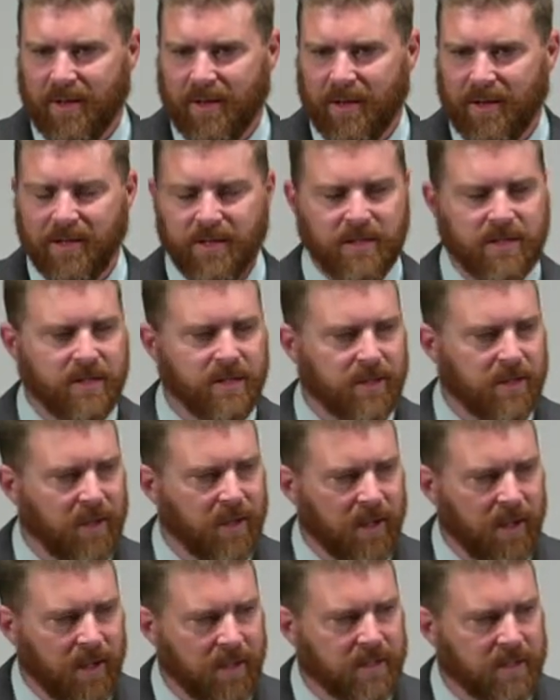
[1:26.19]
and
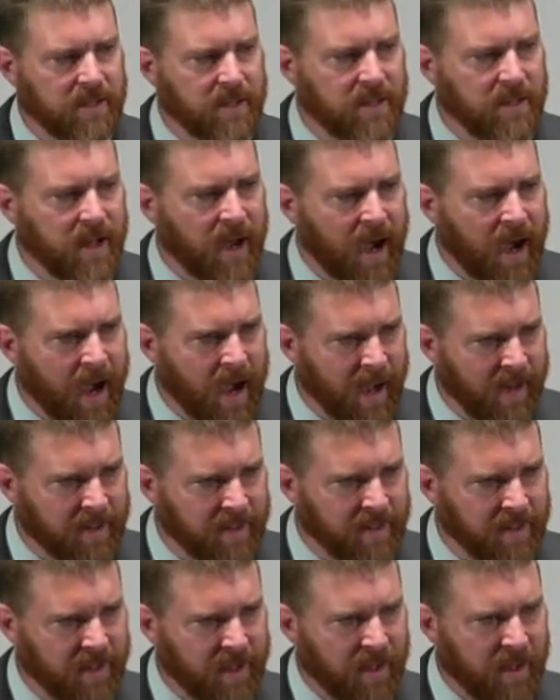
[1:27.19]
is
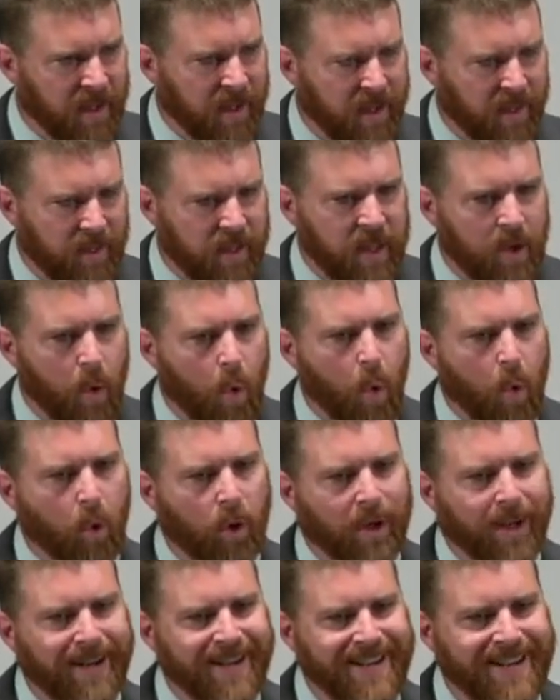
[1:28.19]
not the
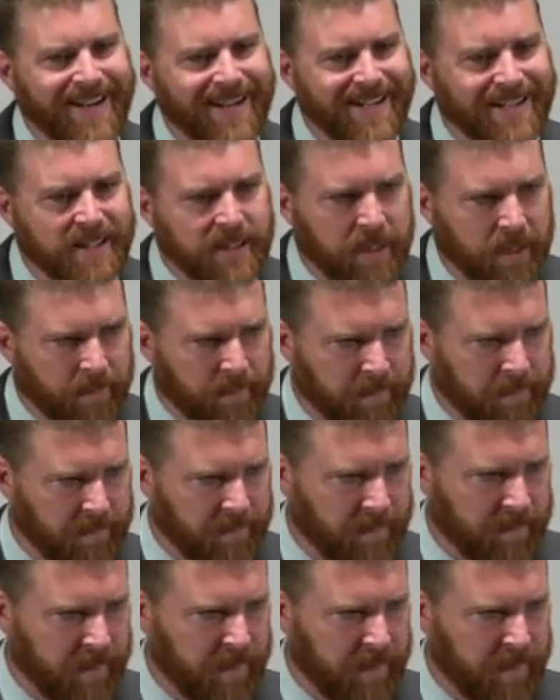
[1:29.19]
organism